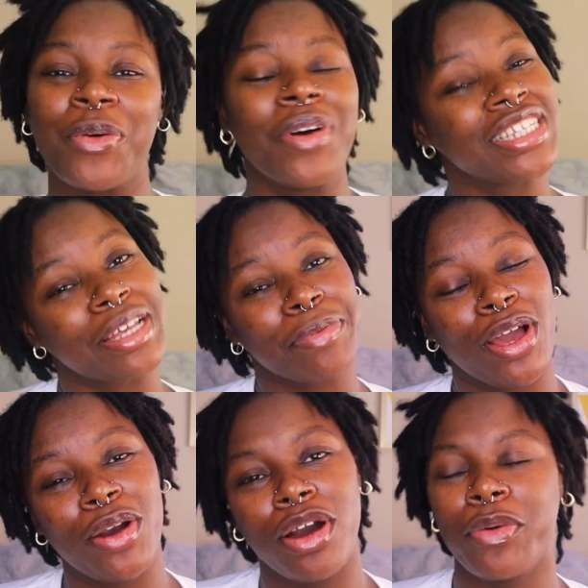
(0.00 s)
What's up,
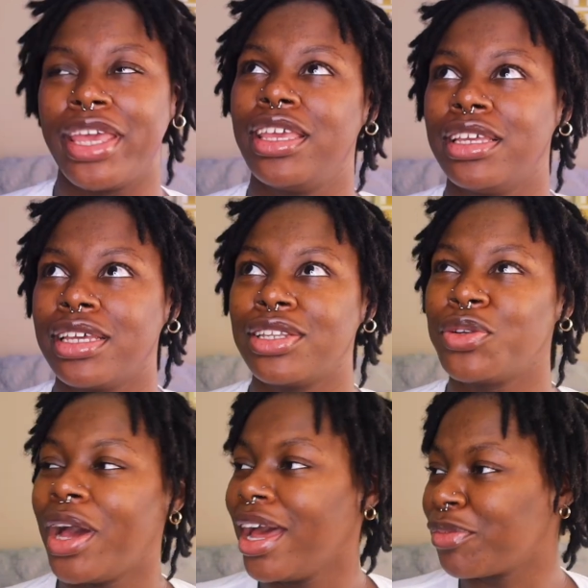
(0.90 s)
y'all? Oh wait, do
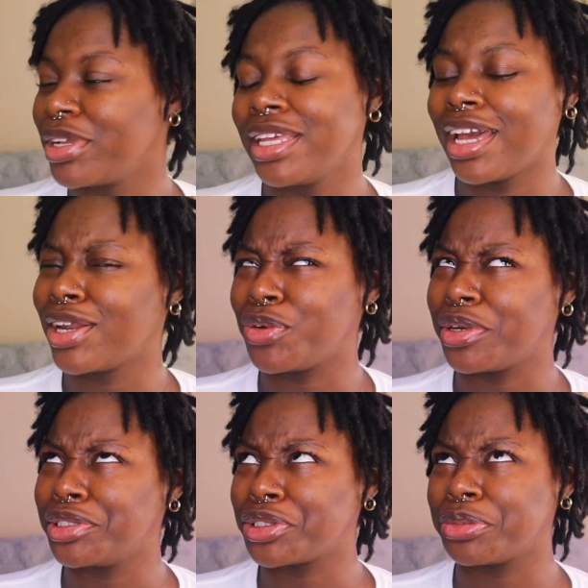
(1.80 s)
I really gotta do
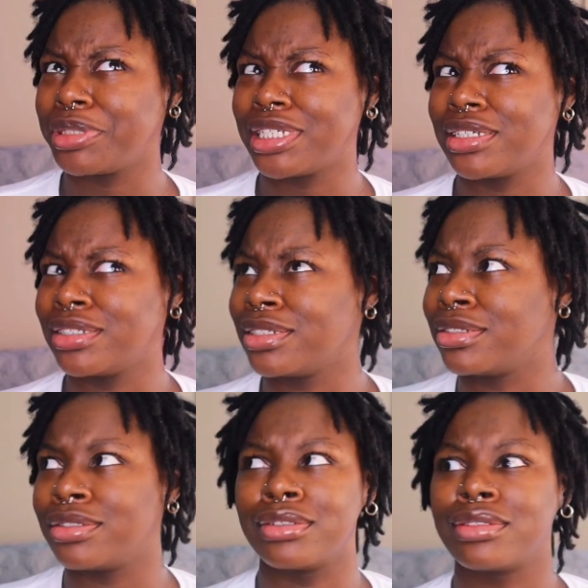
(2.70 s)
an intro
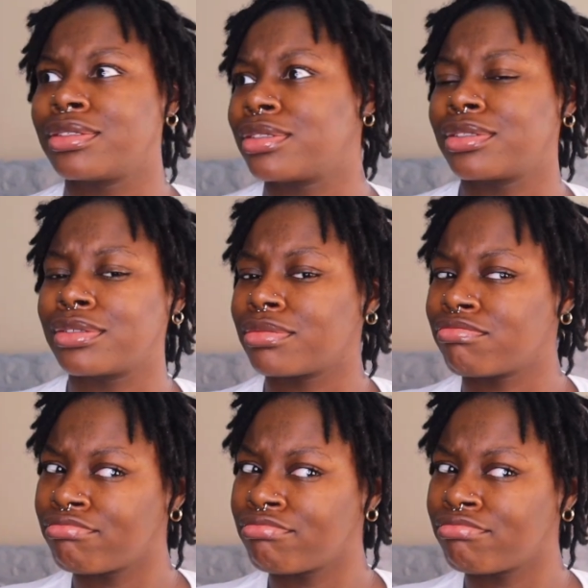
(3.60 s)
because